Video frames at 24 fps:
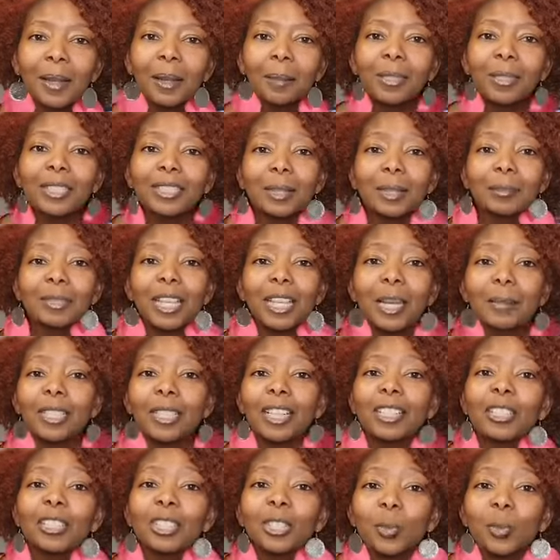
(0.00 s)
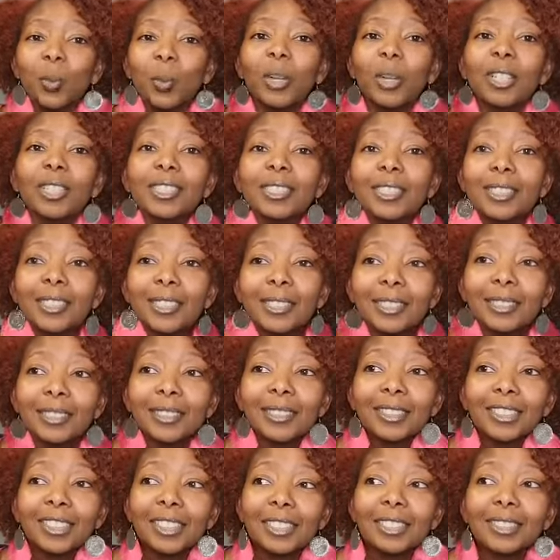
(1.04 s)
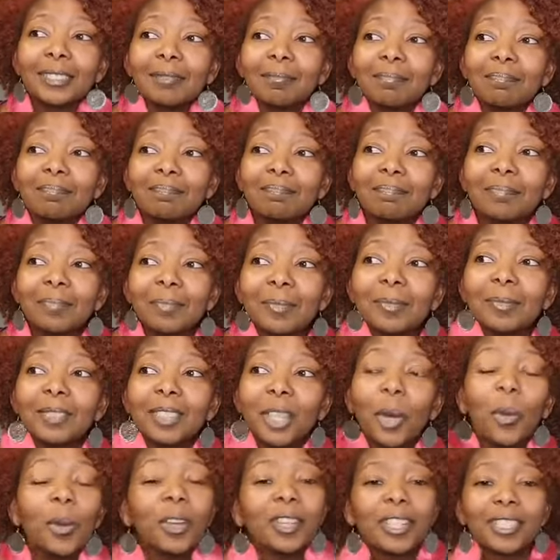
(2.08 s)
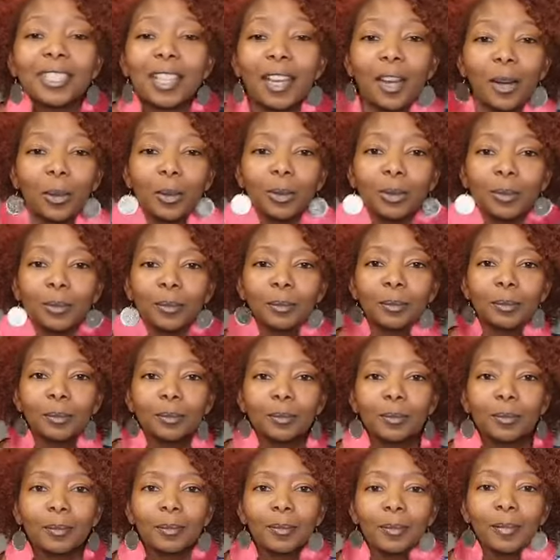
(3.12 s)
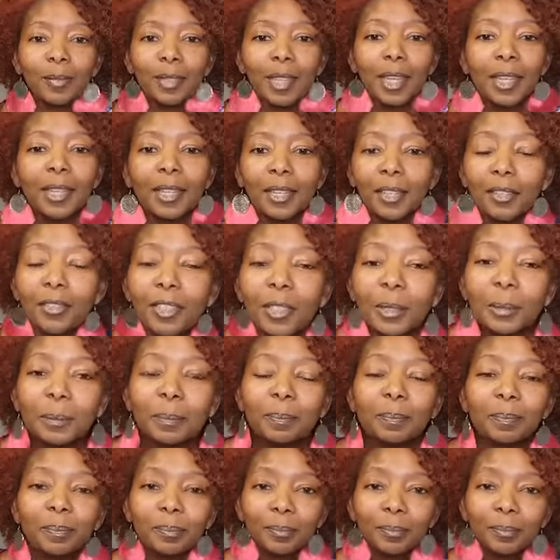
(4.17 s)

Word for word: But sometimes I just want to just throw in the towel and give up.